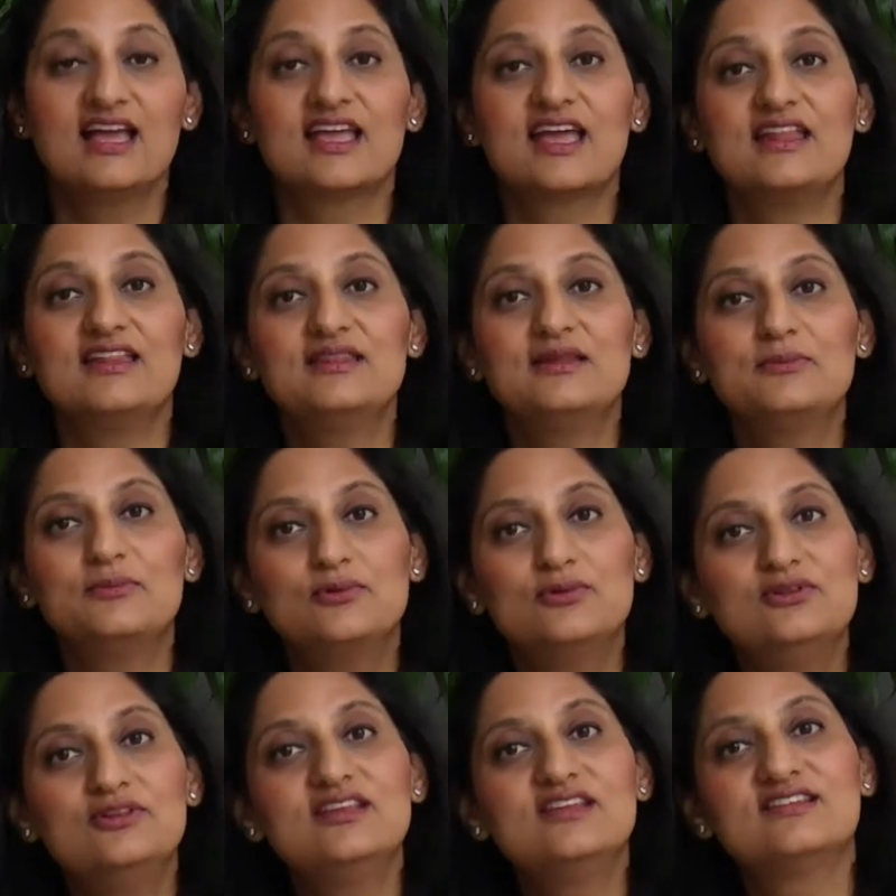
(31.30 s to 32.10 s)
Can the
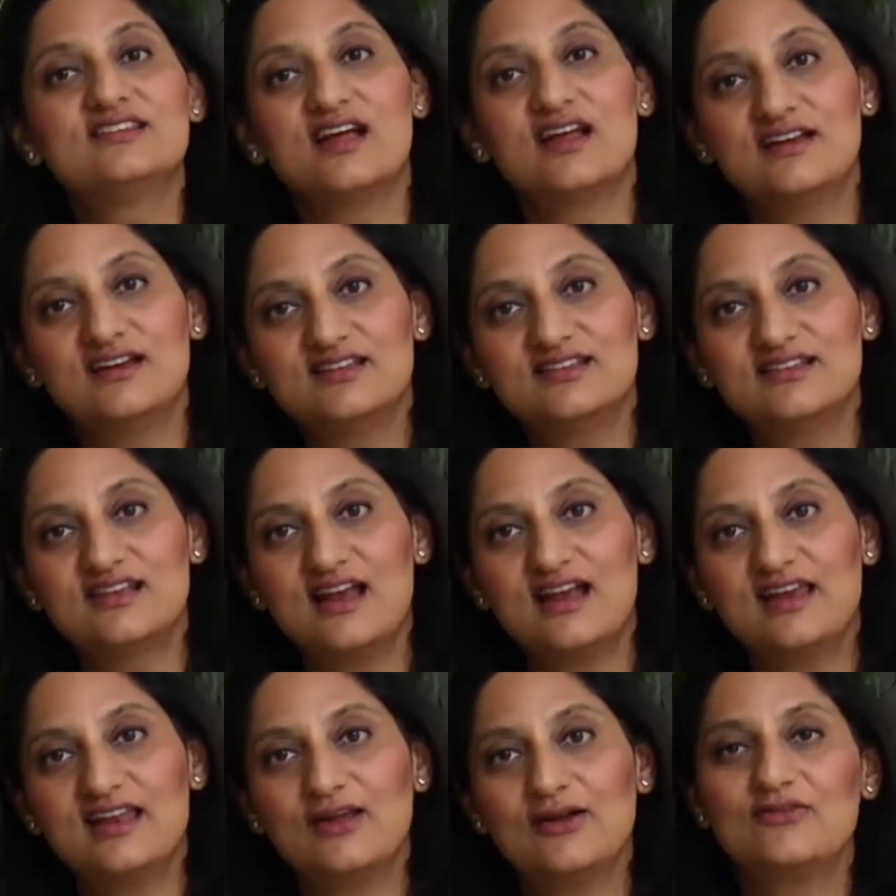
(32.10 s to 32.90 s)
Buddhist
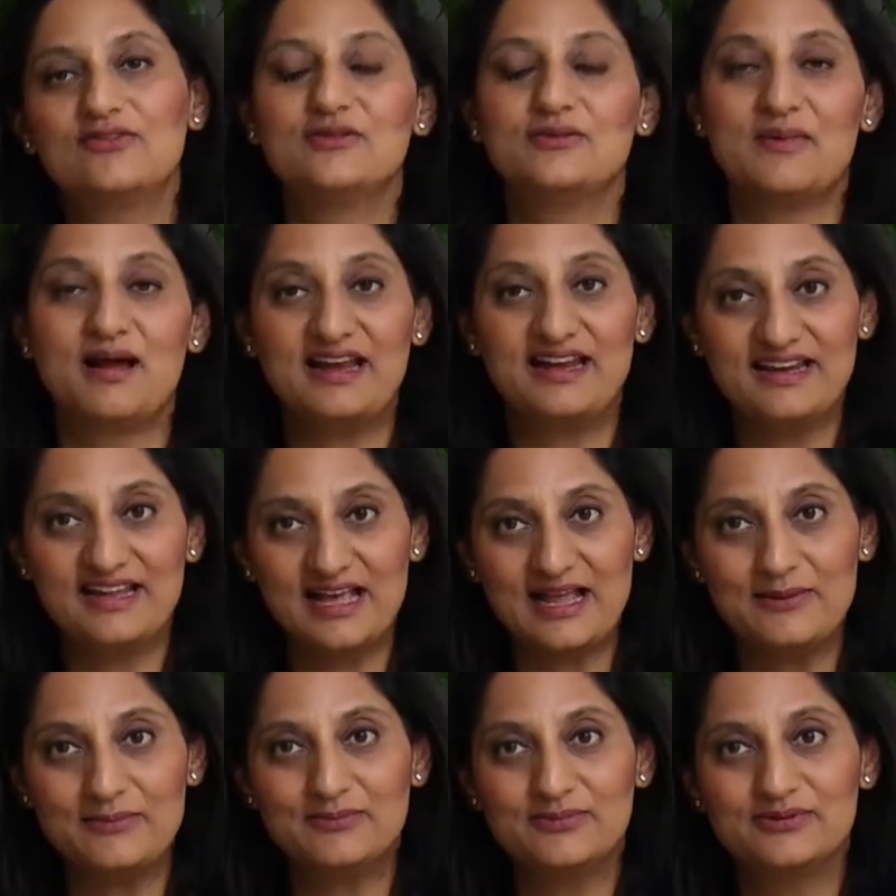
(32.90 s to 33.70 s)
understanding of the mind
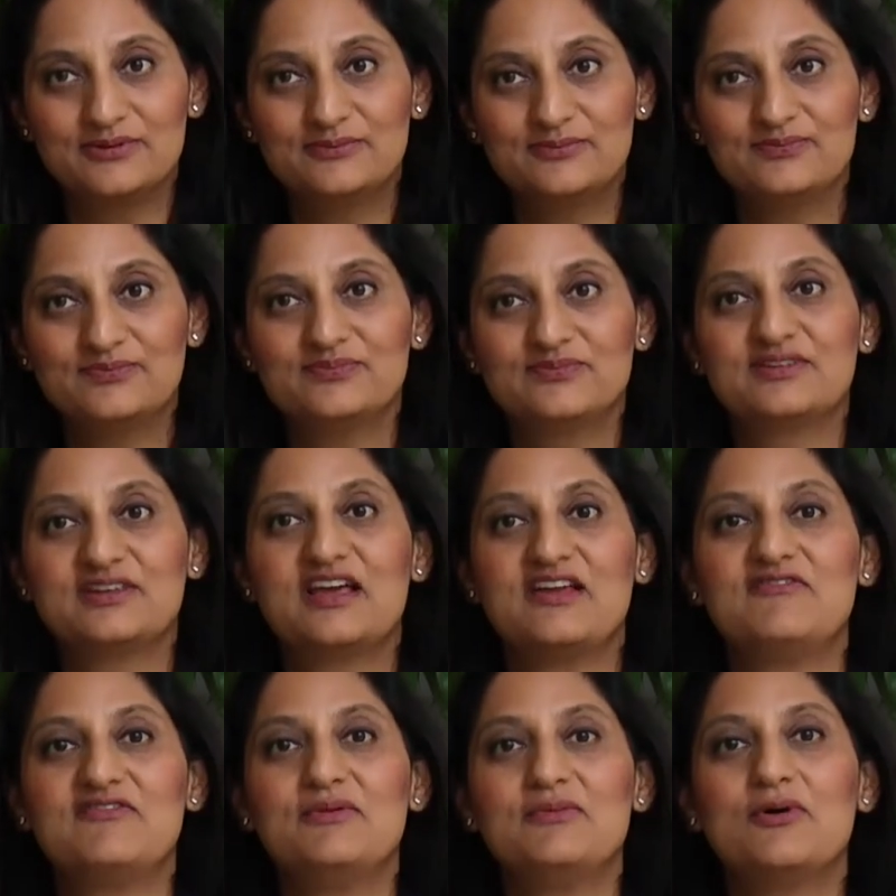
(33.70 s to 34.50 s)
help?
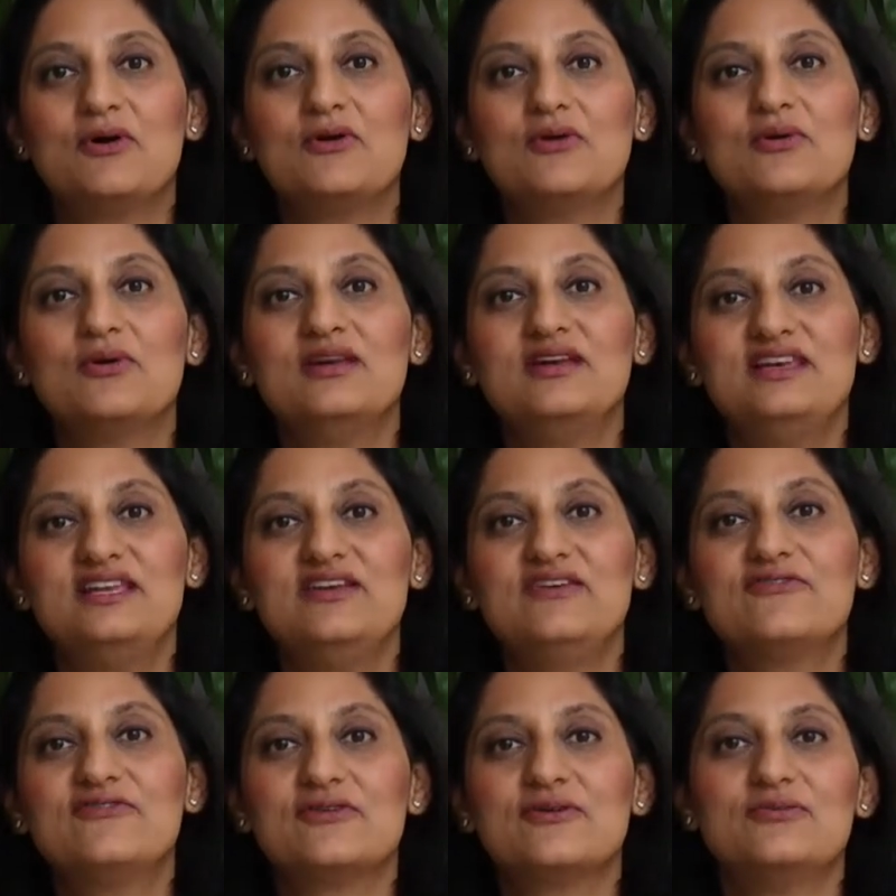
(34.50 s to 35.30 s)
Can we borrow a
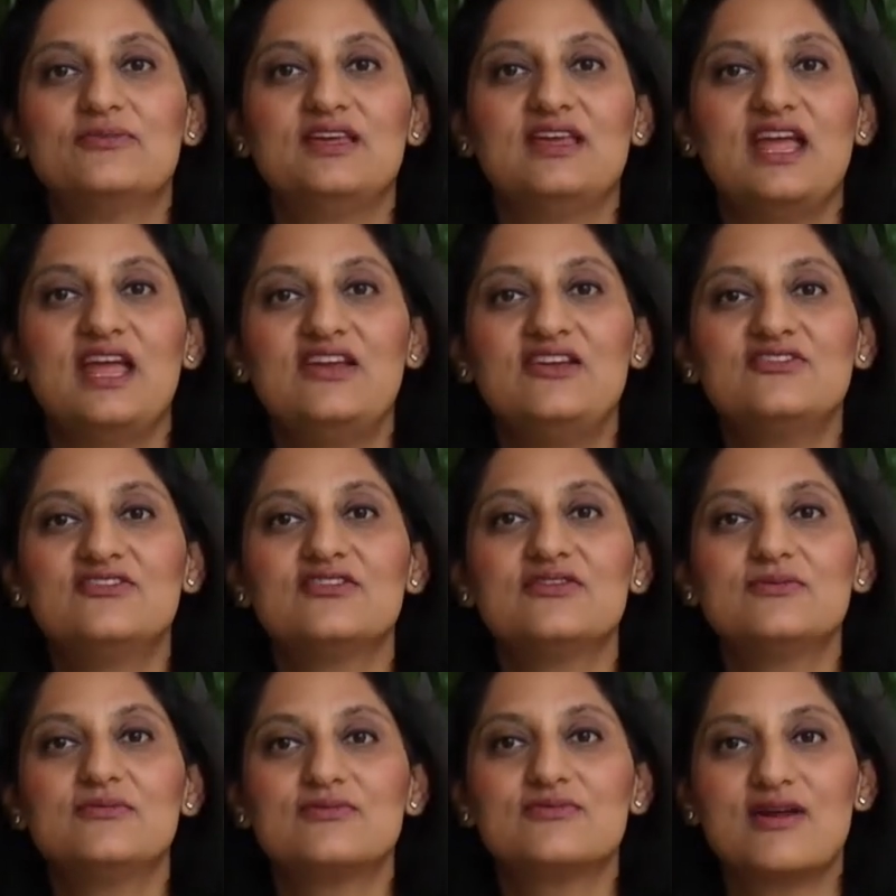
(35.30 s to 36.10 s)
leaf from the
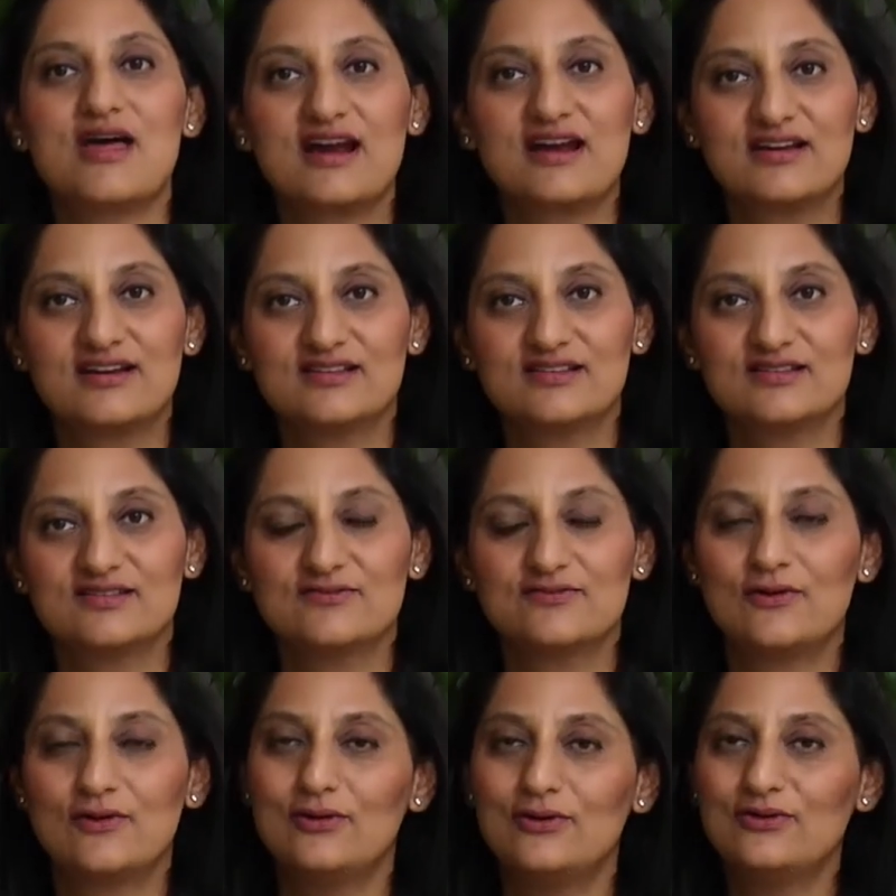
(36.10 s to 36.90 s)
ancient practice
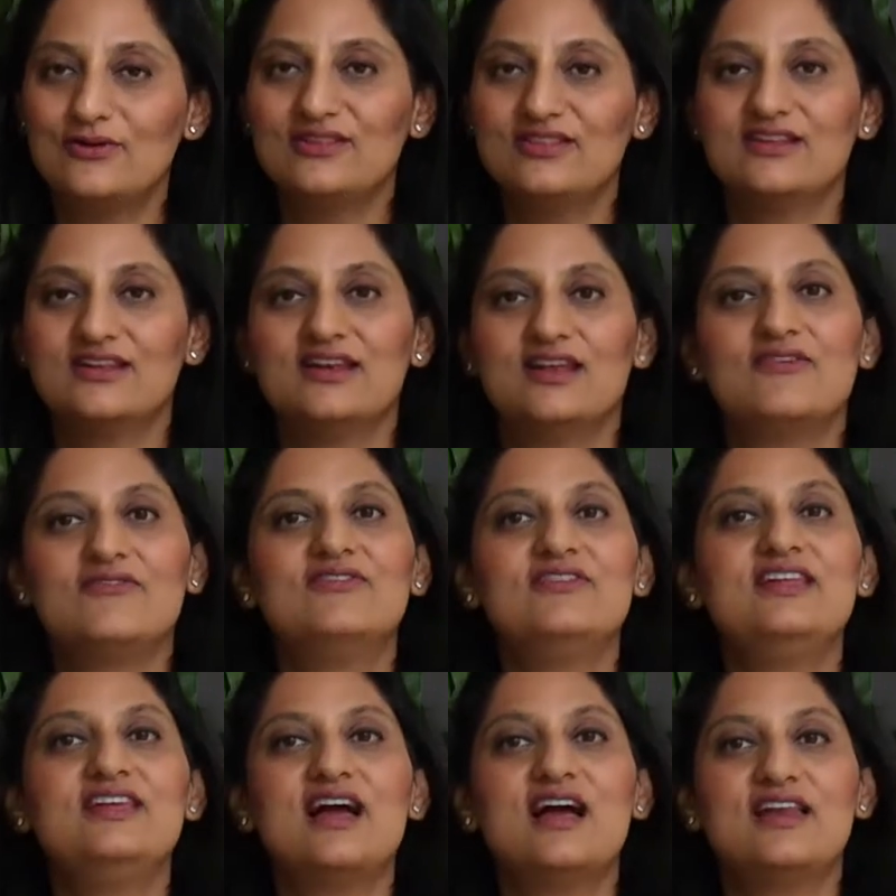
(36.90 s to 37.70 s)
followed in the
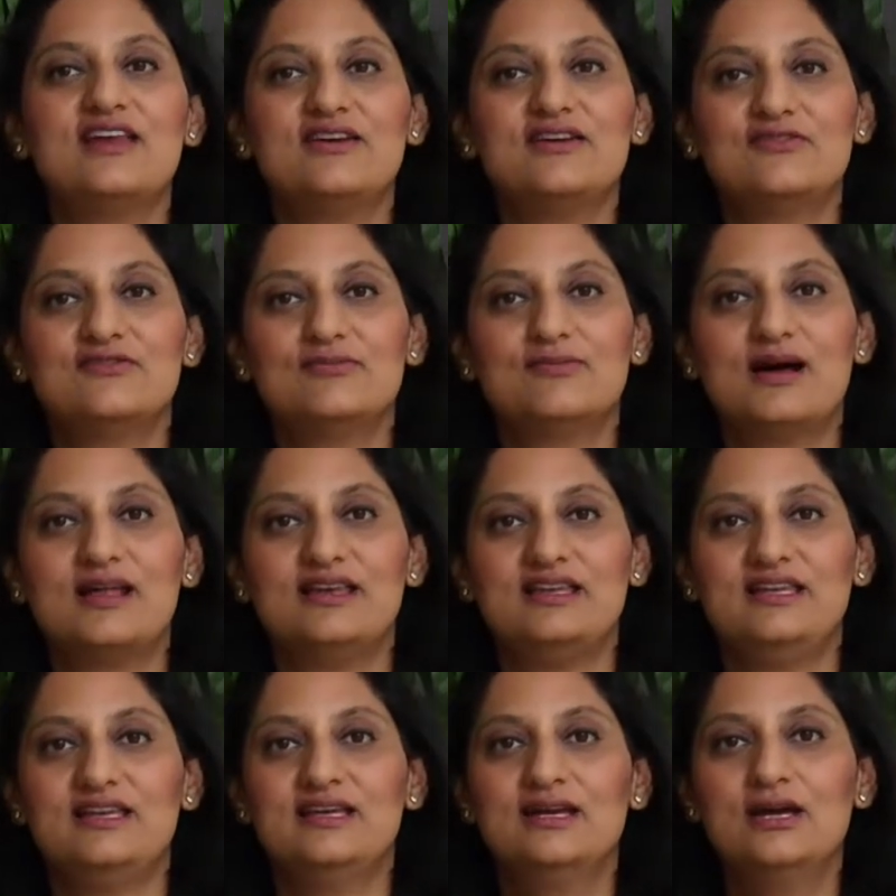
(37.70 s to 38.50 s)
lovely island of
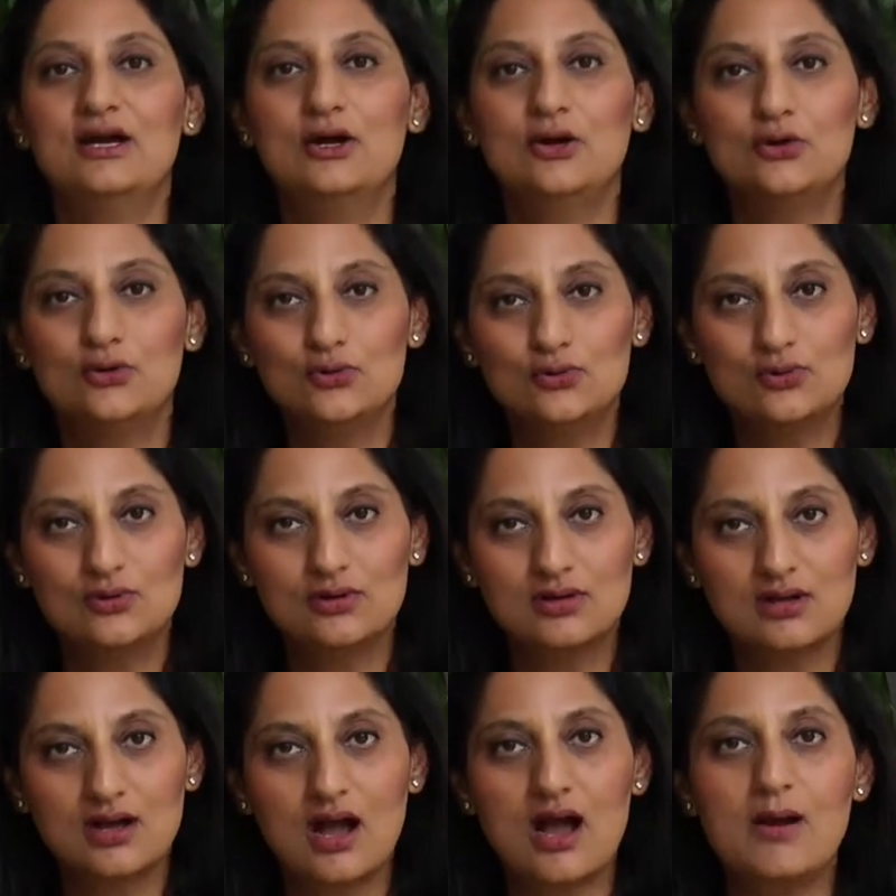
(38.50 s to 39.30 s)
Bali to
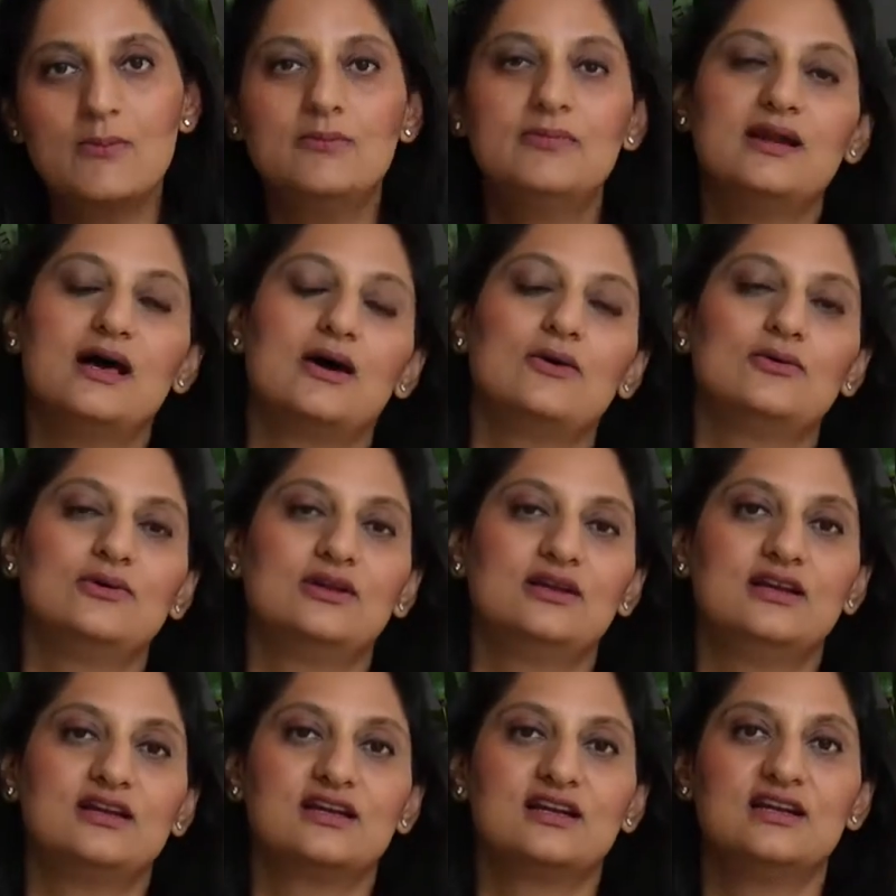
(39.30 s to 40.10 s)
calm down
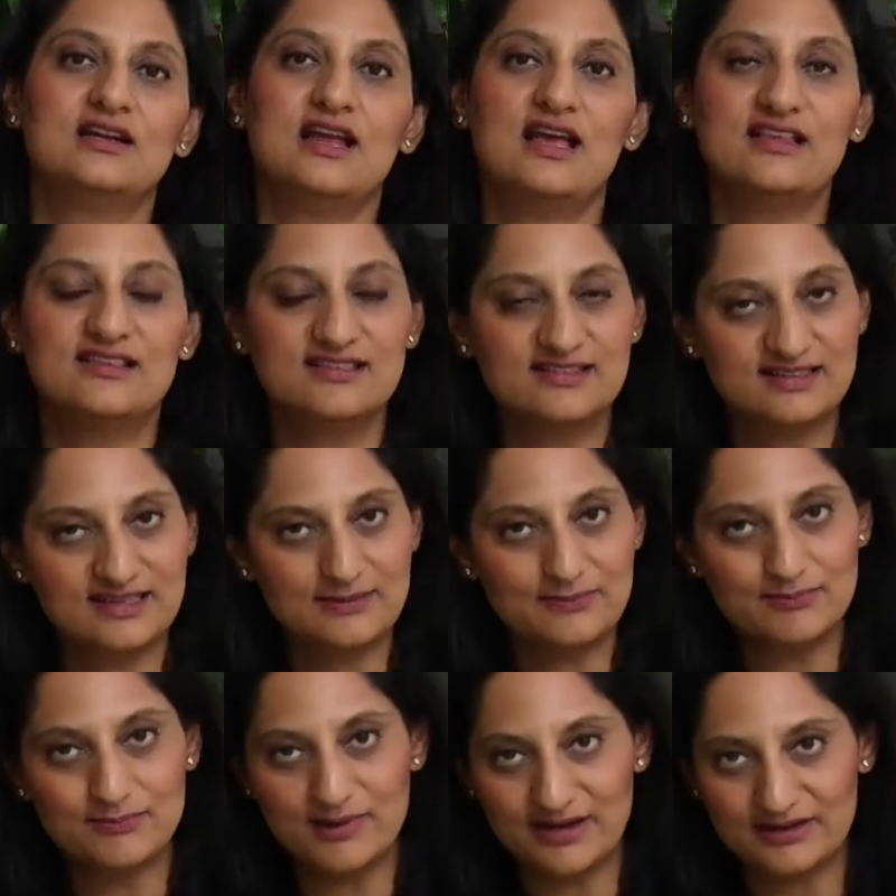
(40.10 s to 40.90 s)
a little and
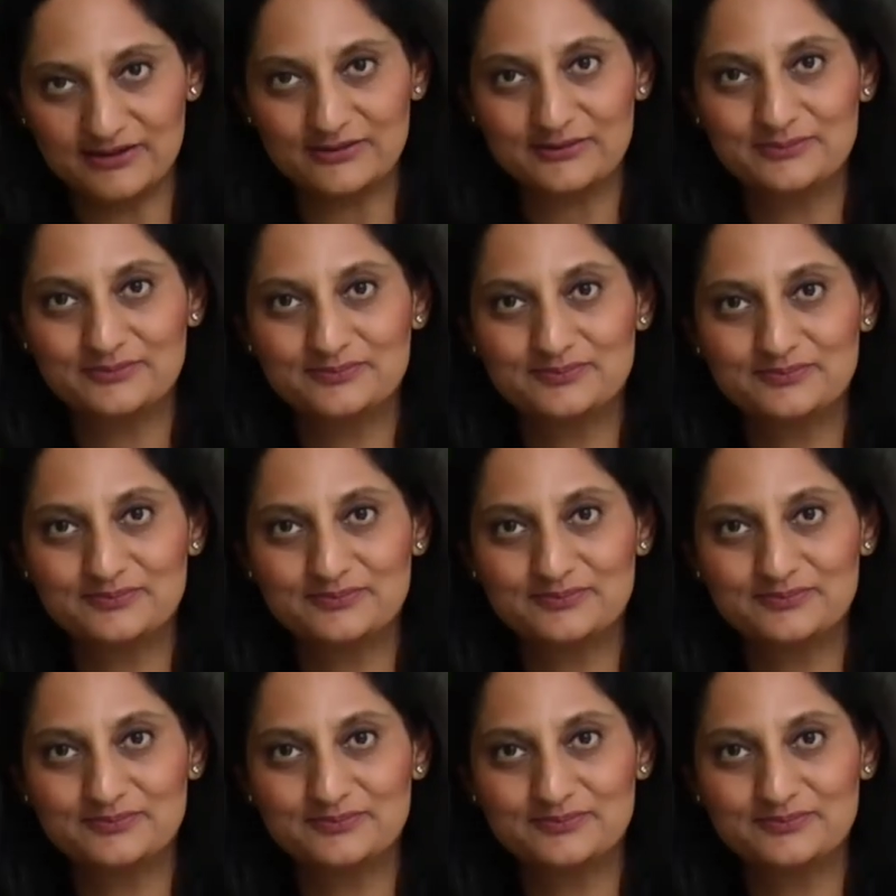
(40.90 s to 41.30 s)
sleep better?